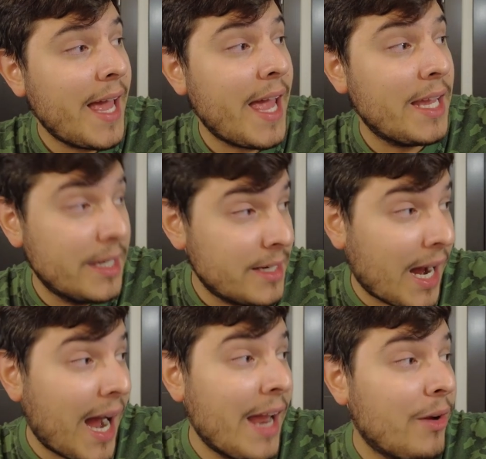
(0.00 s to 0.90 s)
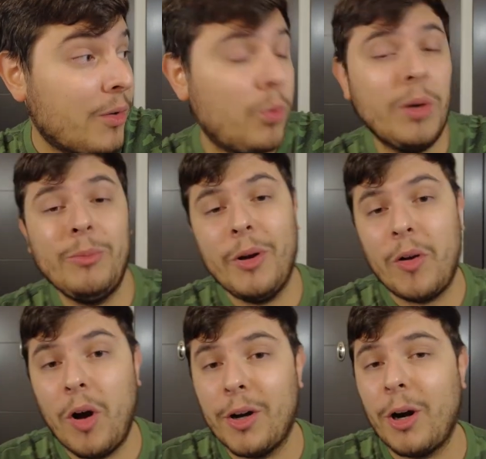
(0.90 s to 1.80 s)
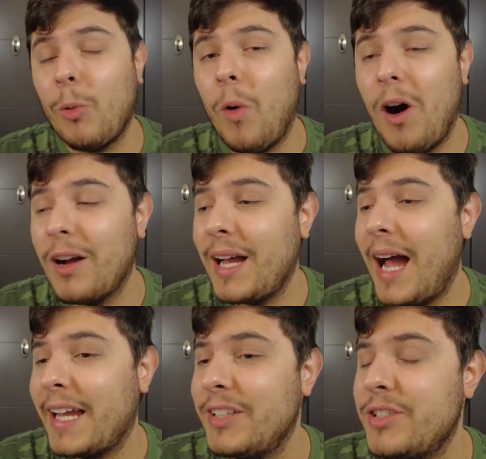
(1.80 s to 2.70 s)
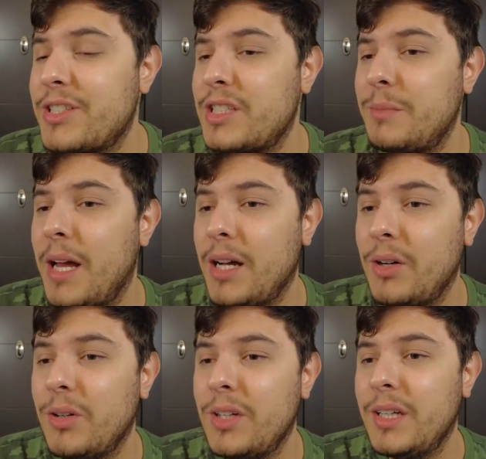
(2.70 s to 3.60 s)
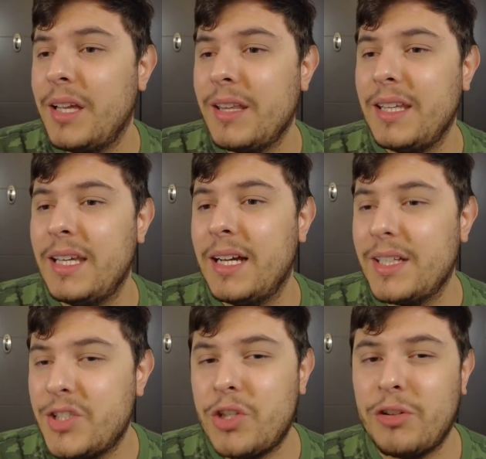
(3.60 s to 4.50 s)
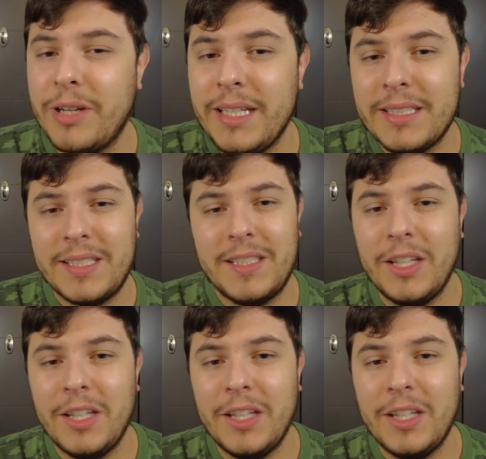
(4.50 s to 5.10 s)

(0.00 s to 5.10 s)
And I, when we were on our walk, I could just smell the uh, streets.